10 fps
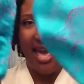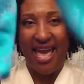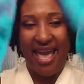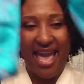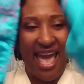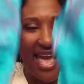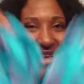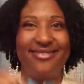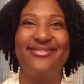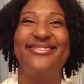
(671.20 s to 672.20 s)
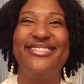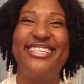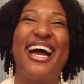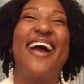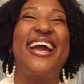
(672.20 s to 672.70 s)
AAA.
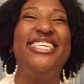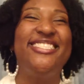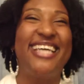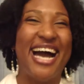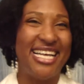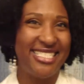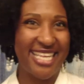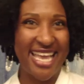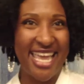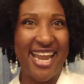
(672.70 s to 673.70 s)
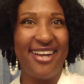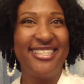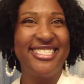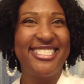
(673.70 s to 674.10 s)
Alright, you guys, take care.